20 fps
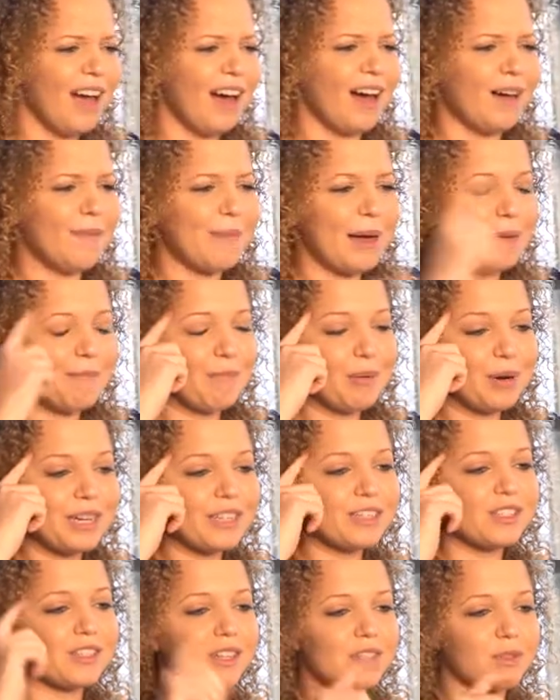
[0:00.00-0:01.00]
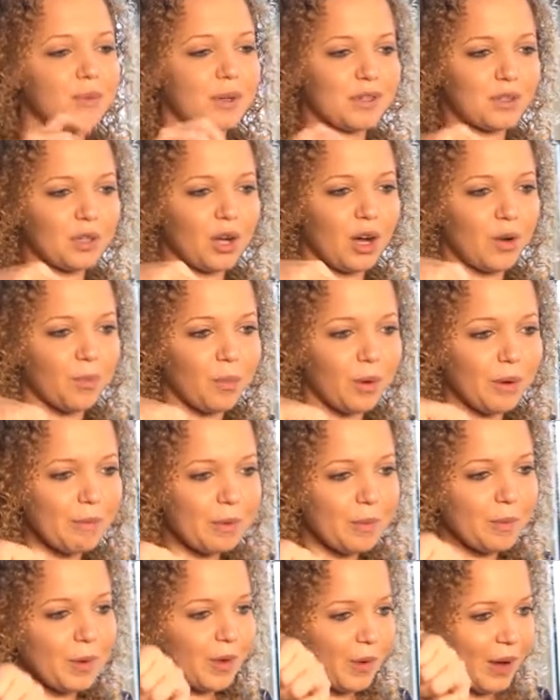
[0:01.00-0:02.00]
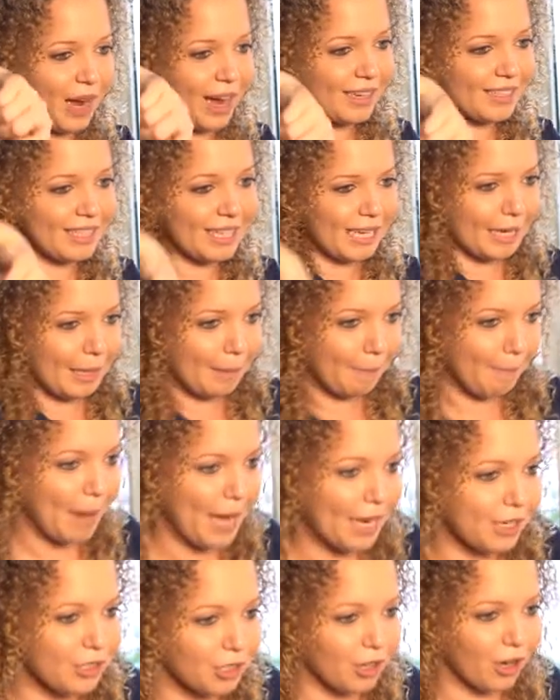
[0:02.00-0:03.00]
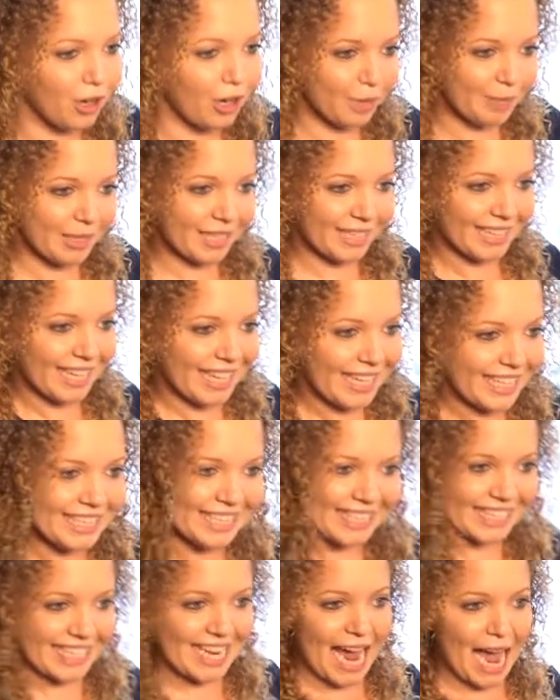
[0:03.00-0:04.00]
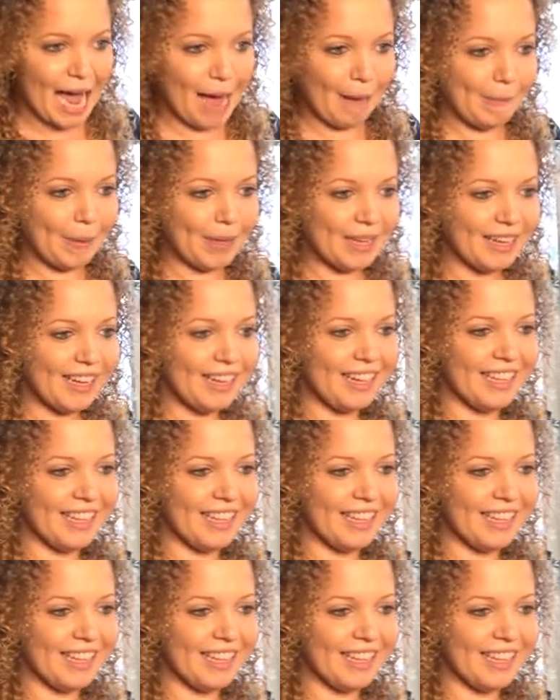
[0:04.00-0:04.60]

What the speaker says: I'm pretty sure that's what it's called. Remember where you had to like bend your arm in and like snap